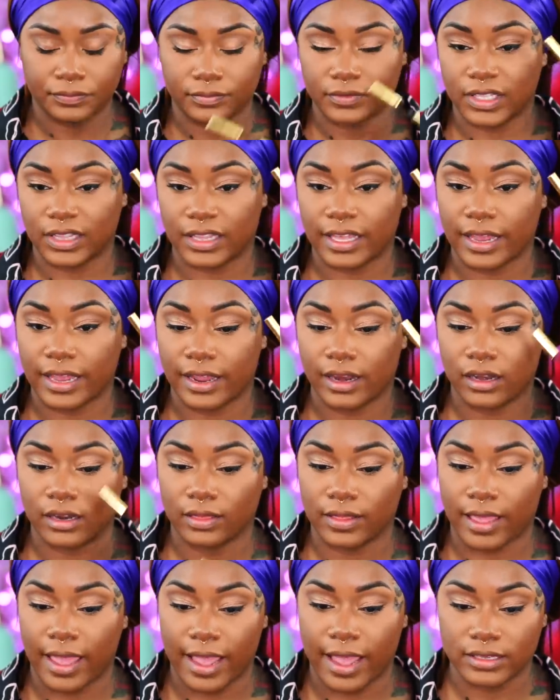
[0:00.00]
Then
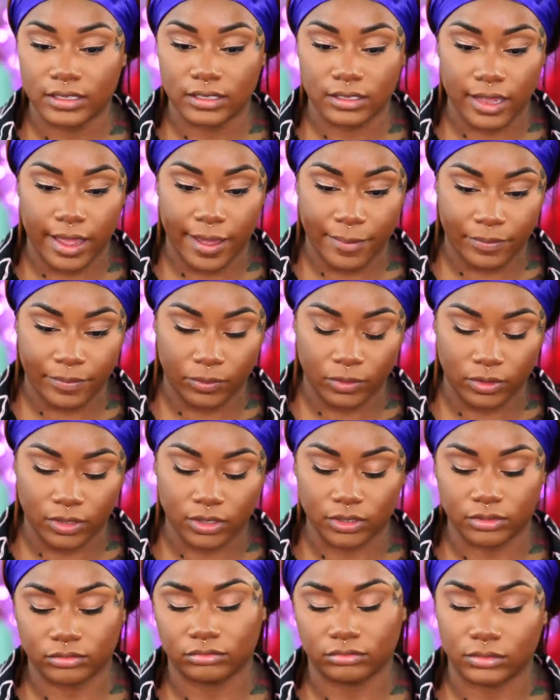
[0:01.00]
last step, well,